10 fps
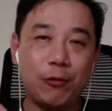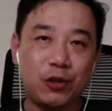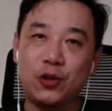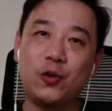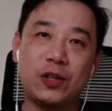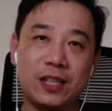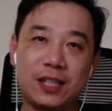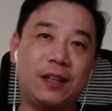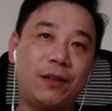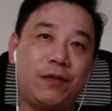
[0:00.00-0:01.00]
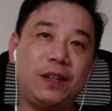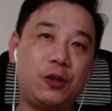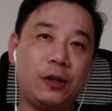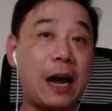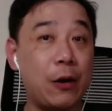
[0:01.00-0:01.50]
use a certain
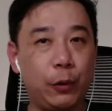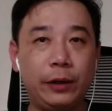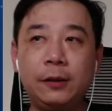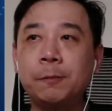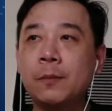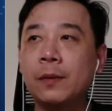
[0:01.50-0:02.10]
feature, I will.